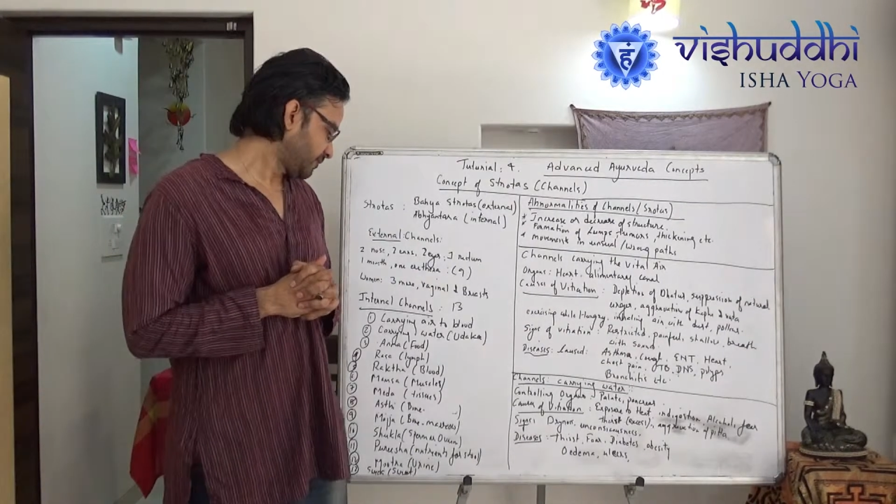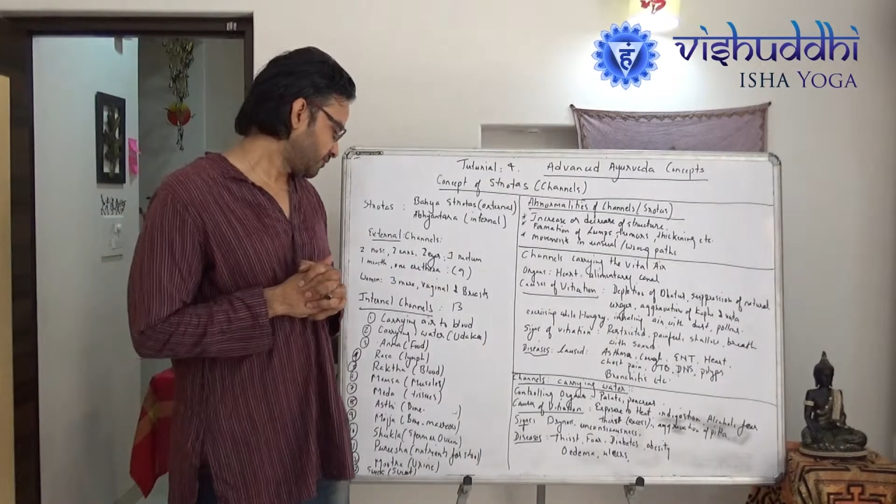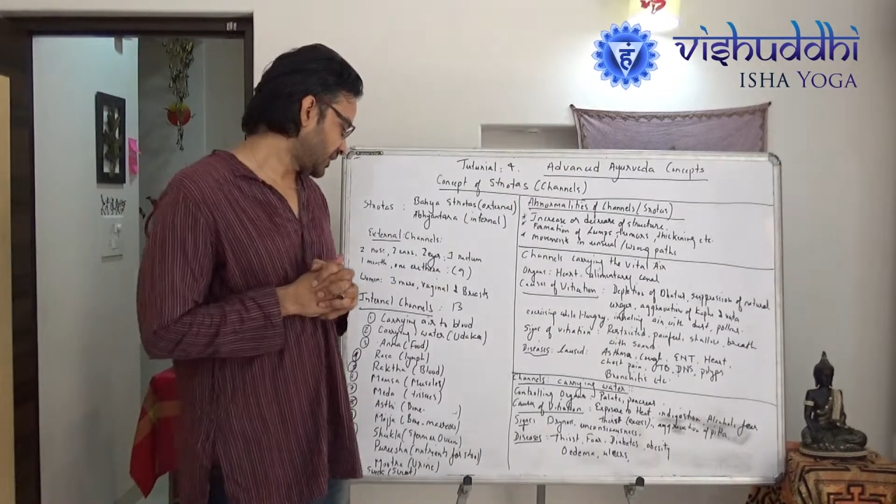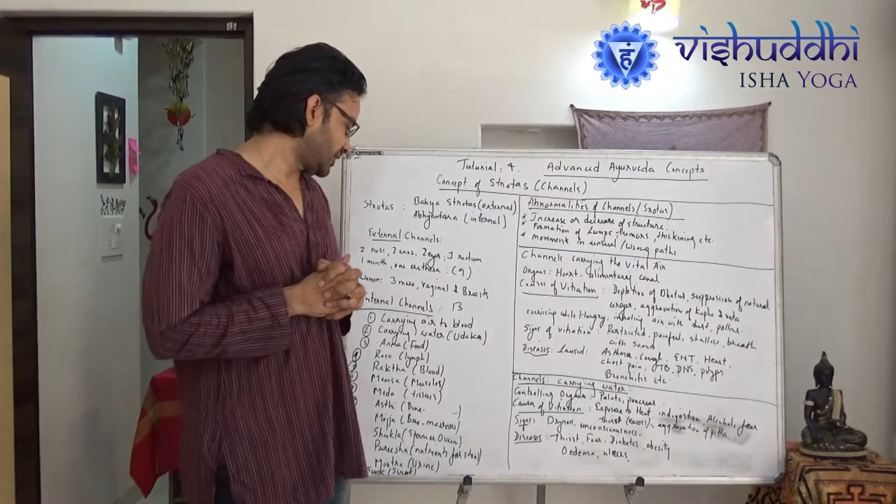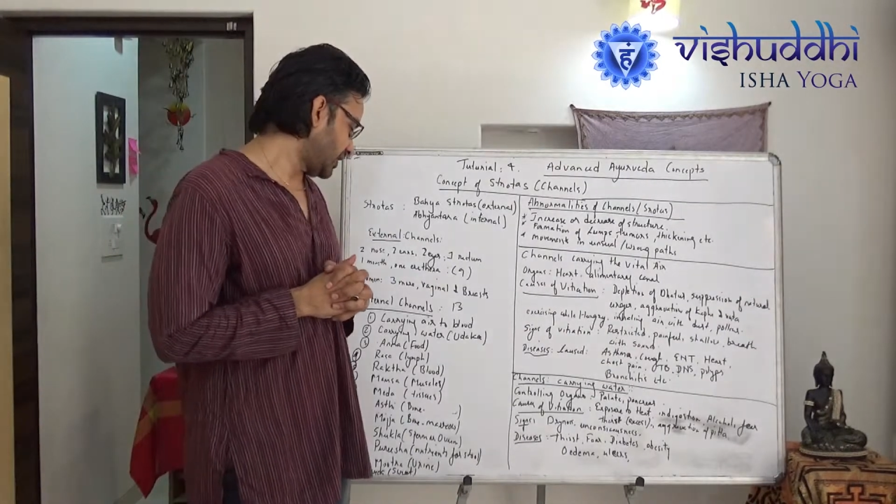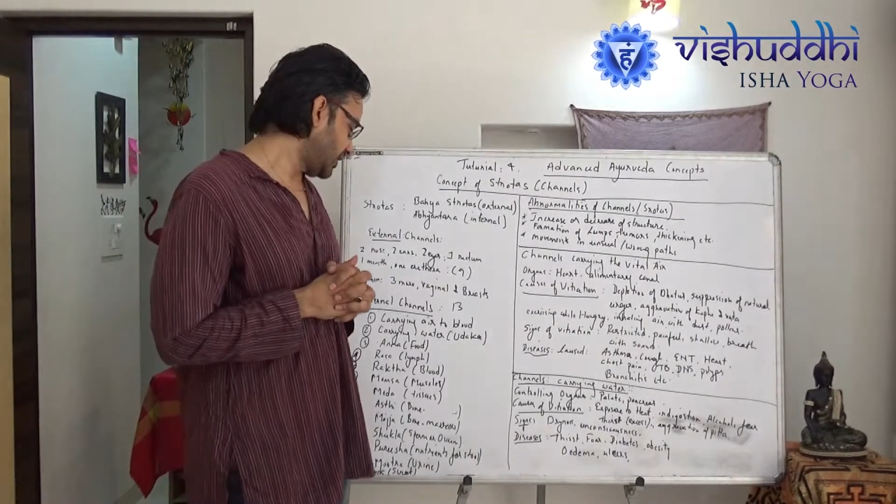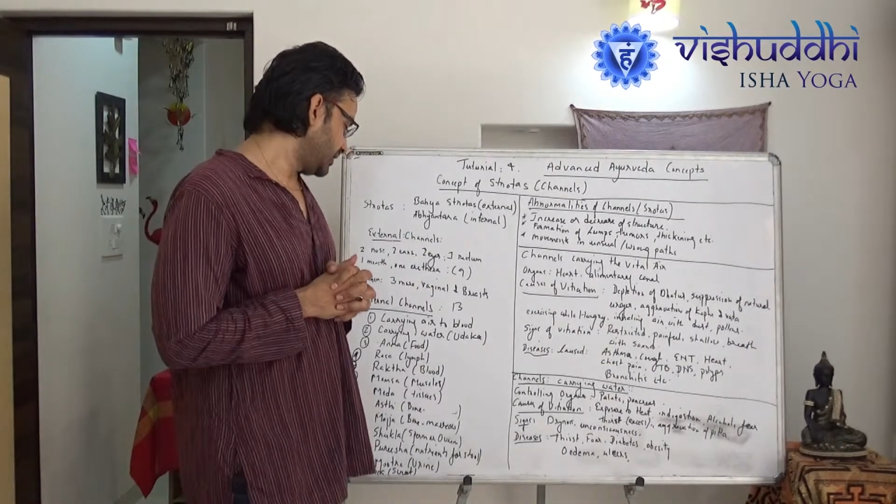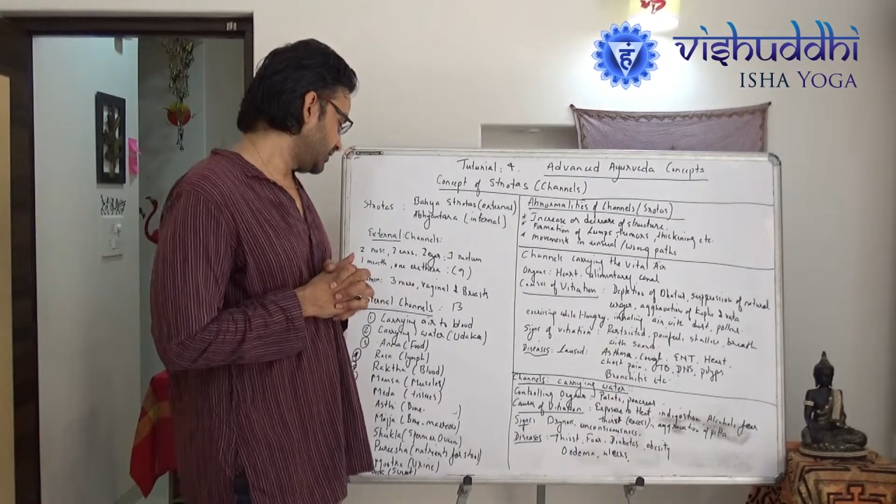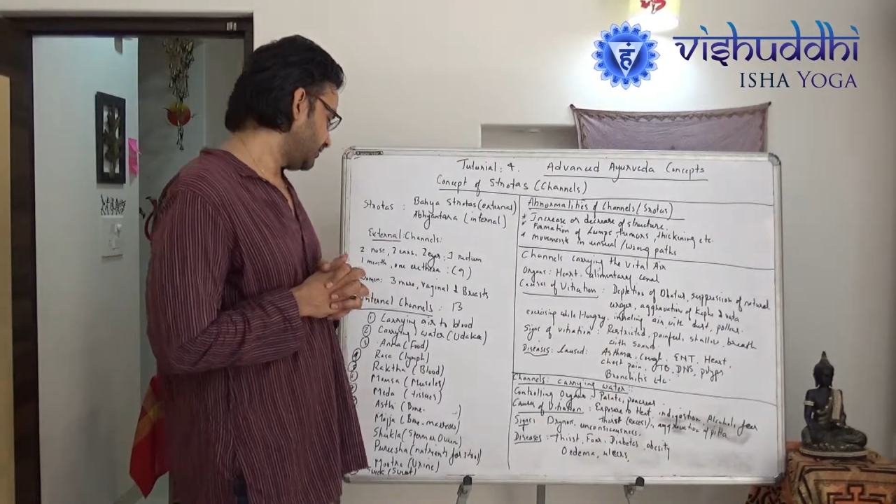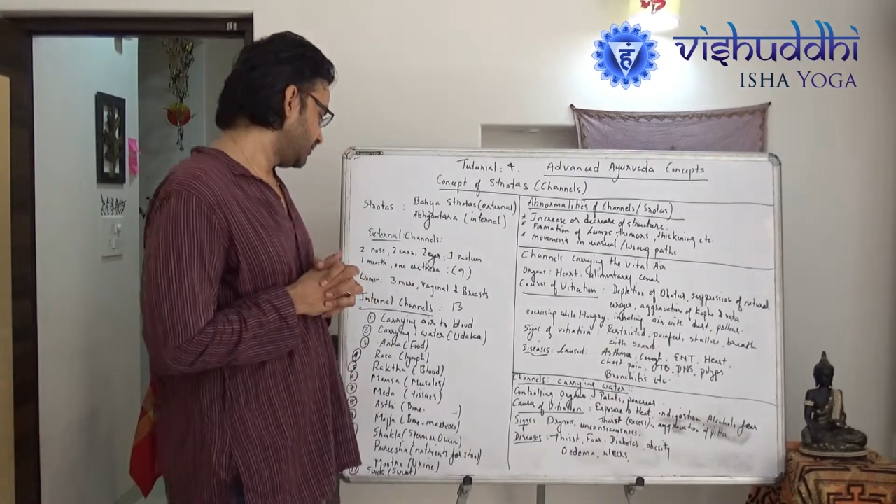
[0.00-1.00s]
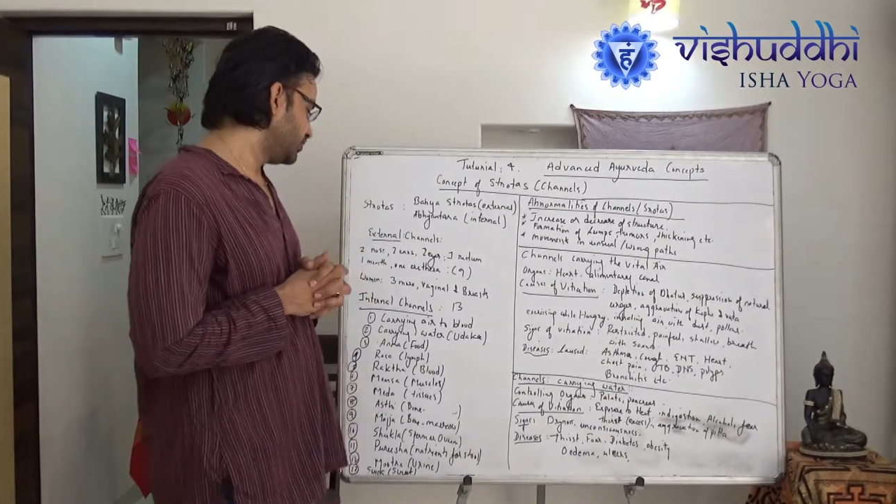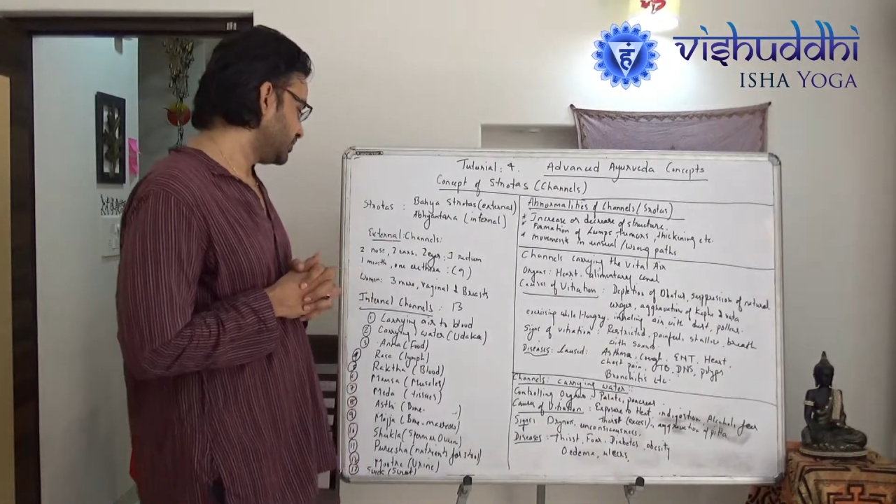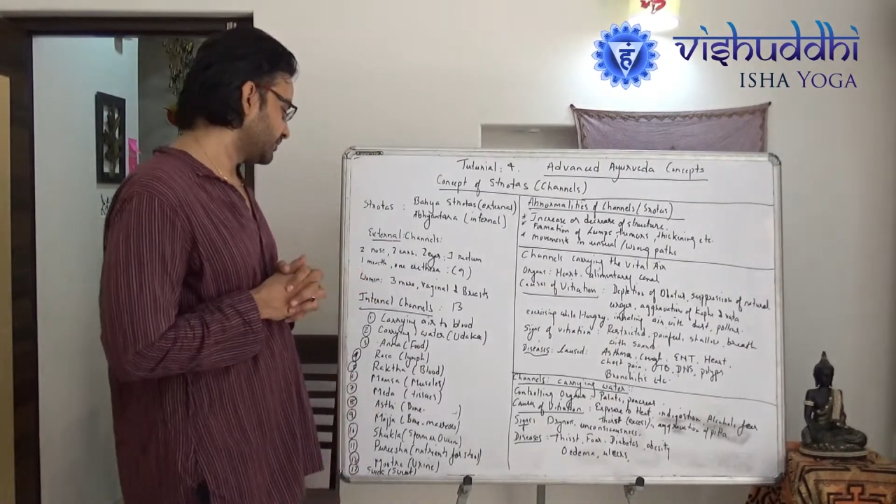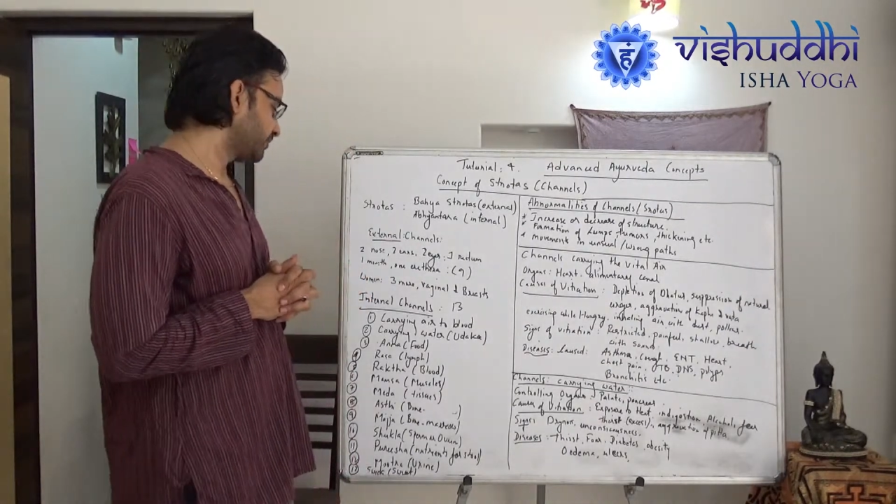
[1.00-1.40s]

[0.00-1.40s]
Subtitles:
Then food.